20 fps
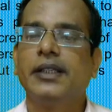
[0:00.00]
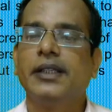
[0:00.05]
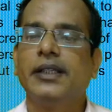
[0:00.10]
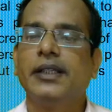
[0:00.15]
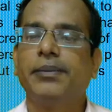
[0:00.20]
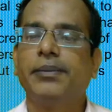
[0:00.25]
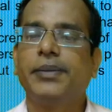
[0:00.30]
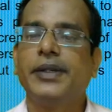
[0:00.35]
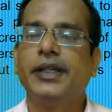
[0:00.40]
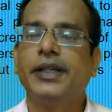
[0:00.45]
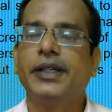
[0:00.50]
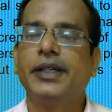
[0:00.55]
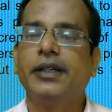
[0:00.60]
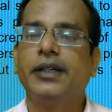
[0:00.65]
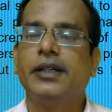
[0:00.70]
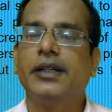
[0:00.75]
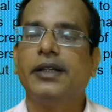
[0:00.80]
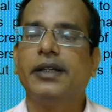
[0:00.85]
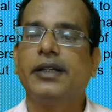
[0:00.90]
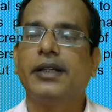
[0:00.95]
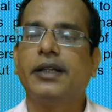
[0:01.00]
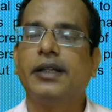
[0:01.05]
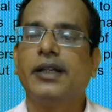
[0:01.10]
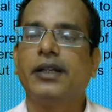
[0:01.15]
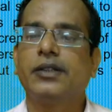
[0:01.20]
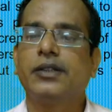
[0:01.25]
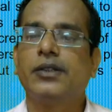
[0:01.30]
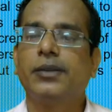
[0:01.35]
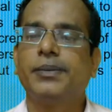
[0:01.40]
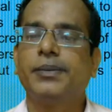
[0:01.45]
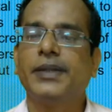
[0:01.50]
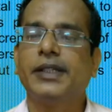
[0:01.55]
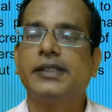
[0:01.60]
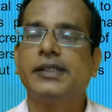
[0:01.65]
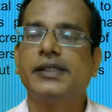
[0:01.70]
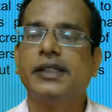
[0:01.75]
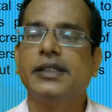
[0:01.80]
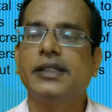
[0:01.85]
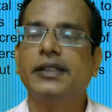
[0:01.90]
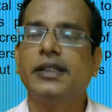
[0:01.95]
The prior to
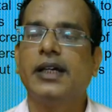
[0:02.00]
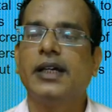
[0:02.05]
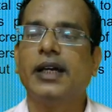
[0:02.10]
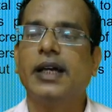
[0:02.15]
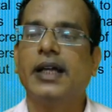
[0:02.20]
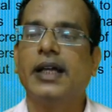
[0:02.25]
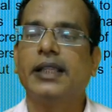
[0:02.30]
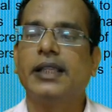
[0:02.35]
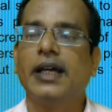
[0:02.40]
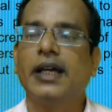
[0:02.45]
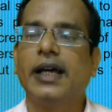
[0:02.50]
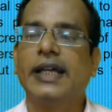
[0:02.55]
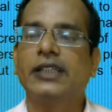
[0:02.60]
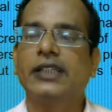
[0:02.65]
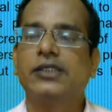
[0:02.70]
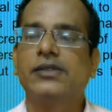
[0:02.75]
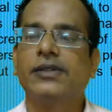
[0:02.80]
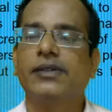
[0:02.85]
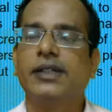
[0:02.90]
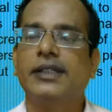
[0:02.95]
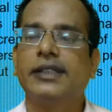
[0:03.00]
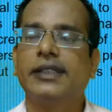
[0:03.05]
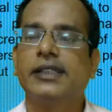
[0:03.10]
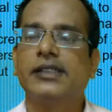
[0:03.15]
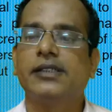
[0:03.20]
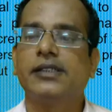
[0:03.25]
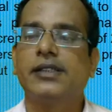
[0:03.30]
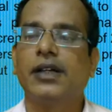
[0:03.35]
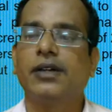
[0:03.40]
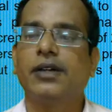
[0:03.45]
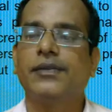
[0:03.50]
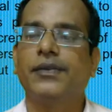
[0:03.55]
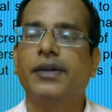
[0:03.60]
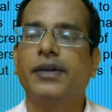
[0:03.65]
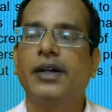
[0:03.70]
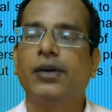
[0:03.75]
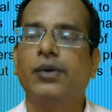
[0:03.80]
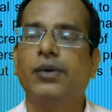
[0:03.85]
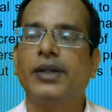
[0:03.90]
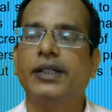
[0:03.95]
present the actual test of
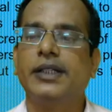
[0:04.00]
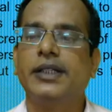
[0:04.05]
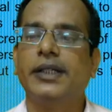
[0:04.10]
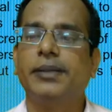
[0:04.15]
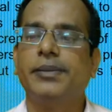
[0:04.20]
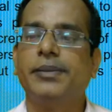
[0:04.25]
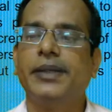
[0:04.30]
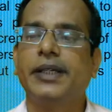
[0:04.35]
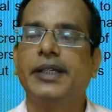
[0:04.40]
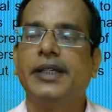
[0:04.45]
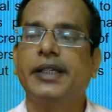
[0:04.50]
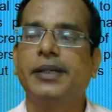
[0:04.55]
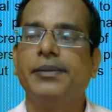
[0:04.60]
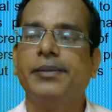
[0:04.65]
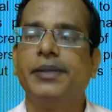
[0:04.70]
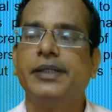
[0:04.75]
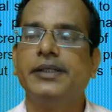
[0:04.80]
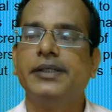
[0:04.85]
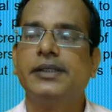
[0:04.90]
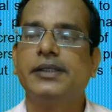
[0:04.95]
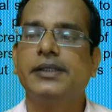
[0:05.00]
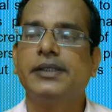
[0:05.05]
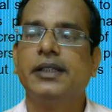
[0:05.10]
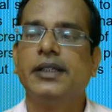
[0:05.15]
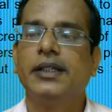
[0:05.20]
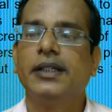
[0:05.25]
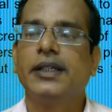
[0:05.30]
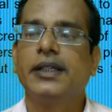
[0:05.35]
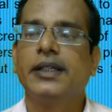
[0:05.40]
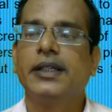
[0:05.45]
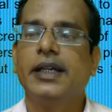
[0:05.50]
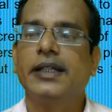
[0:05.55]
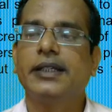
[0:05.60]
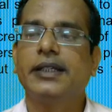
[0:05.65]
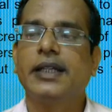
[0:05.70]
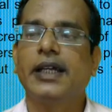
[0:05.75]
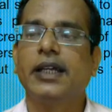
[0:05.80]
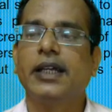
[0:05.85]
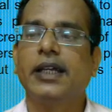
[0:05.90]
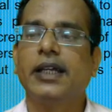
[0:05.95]
1 dB increments, a
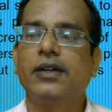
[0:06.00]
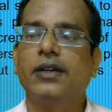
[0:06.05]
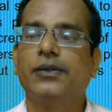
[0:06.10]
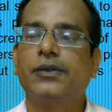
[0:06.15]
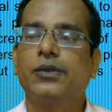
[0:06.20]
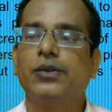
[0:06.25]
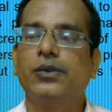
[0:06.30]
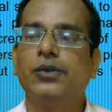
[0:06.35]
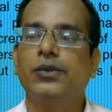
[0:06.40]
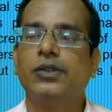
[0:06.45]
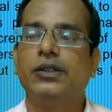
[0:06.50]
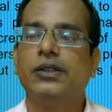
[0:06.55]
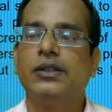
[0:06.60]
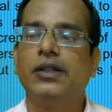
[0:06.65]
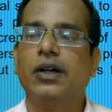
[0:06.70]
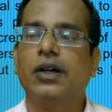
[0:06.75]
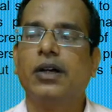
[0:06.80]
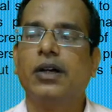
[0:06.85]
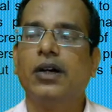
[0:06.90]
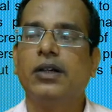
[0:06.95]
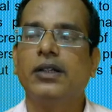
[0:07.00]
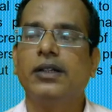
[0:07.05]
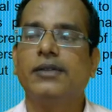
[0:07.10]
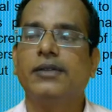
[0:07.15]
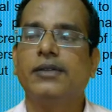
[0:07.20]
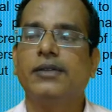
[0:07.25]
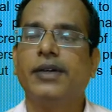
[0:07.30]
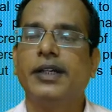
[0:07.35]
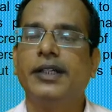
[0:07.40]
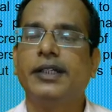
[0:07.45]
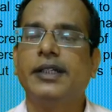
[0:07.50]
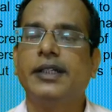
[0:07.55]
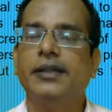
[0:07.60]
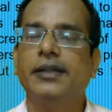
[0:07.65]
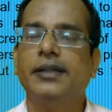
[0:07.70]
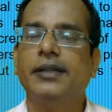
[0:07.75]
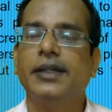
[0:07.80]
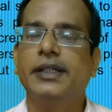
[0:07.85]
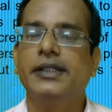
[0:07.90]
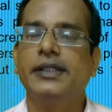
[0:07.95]
trial of 2 or 5
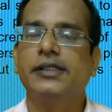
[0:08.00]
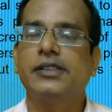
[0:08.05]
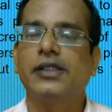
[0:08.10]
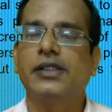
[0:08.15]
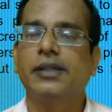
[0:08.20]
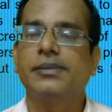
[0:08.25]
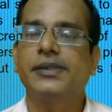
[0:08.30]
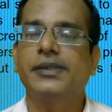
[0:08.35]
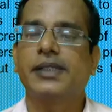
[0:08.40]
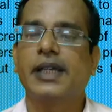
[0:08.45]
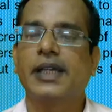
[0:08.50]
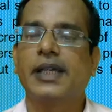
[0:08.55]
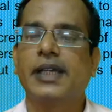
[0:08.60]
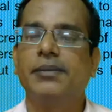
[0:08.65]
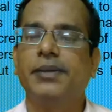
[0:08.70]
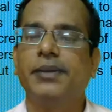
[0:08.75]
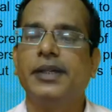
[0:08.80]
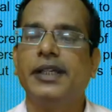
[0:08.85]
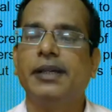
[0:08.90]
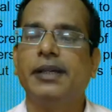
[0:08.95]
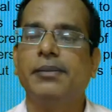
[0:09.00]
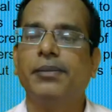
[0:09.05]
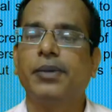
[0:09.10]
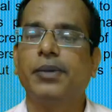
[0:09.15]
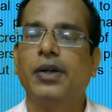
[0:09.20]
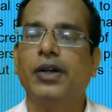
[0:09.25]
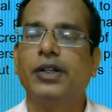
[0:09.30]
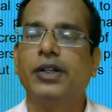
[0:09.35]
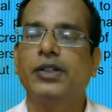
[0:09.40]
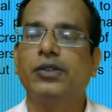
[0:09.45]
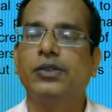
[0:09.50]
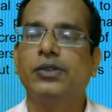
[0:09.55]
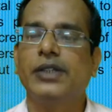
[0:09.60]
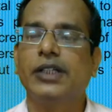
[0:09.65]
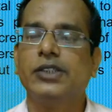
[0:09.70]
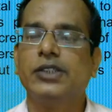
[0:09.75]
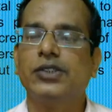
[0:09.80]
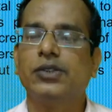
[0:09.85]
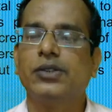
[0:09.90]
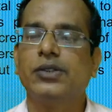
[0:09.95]
dB steps can be employed to
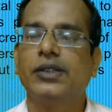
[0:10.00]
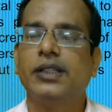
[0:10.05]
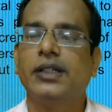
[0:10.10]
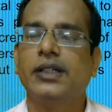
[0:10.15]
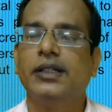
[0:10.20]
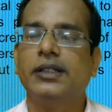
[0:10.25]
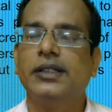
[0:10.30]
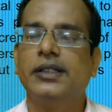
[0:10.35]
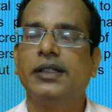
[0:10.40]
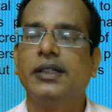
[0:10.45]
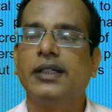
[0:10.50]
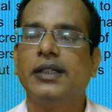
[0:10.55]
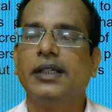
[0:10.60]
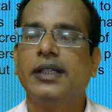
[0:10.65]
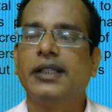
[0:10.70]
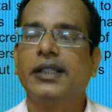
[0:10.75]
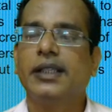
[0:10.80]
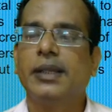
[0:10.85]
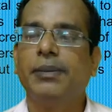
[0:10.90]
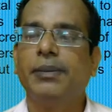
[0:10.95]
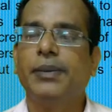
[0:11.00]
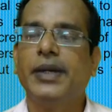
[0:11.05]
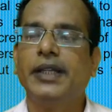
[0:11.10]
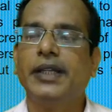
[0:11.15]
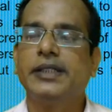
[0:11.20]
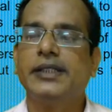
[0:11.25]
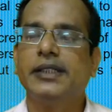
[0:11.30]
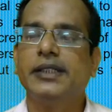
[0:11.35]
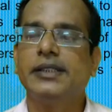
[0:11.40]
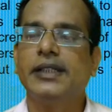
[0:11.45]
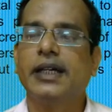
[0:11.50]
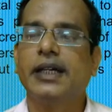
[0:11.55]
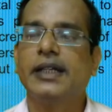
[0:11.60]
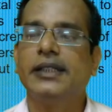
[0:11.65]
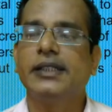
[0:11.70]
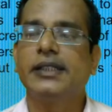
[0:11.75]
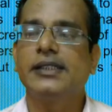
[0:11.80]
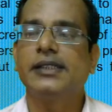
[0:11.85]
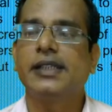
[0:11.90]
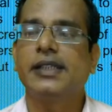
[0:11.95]
ensure that the patient
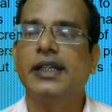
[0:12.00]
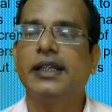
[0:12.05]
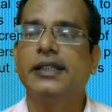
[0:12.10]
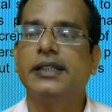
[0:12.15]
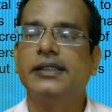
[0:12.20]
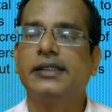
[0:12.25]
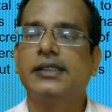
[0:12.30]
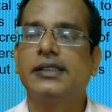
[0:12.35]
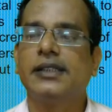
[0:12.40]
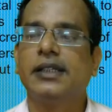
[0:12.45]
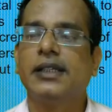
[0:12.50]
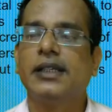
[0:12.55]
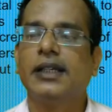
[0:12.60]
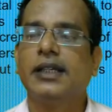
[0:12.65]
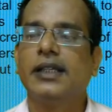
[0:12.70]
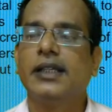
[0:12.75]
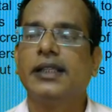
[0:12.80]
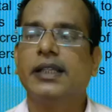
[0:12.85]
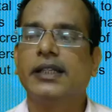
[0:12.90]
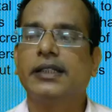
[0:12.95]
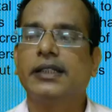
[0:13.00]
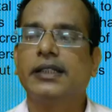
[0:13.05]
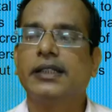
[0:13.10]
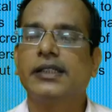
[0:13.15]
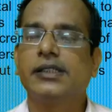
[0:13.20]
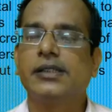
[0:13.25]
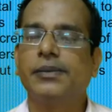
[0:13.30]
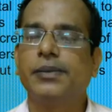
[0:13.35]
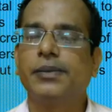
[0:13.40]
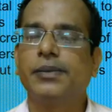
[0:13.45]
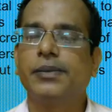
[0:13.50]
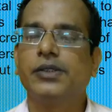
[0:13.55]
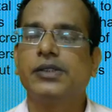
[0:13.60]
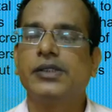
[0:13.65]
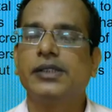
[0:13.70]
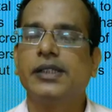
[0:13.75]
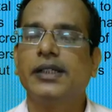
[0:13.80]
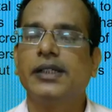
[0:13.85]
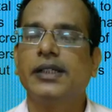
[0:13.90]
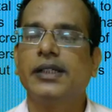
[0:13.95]
understands the test
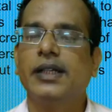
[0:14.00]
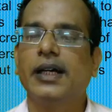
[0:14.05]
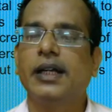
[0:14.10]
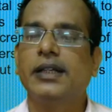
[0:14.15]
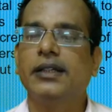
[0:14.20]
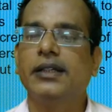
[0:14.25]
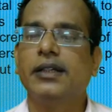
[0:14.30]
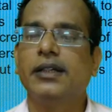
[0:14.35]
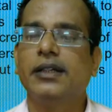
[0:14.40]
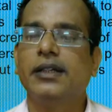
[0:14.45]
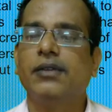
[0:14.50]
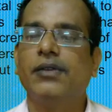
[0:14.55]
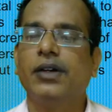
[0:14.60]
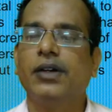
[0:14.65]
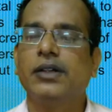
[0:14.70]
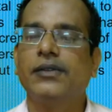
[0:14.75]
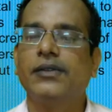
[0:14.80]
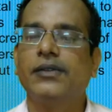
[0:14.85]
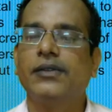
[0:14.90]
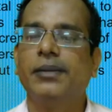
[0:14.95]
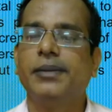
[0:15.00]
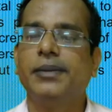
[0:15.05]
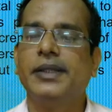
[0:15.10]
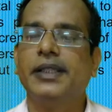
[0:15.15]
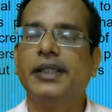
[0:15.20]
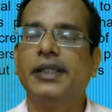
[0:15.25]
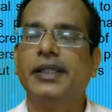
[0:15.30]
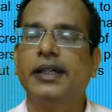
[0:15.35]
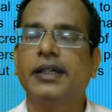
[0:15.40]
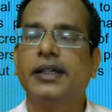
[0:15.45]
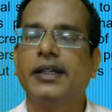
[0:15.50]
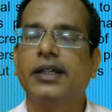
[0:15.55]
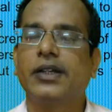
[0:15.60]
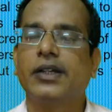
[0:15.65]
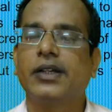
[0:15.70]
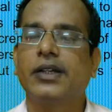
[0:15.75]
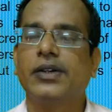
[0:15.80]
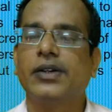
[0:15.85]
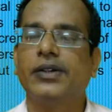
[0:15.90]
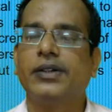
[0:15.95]
procedure and what will be the
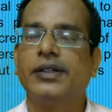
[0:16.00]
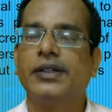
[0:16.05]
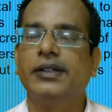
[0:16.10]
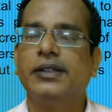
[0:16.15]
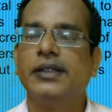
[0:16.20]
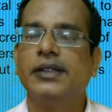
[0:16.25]
required.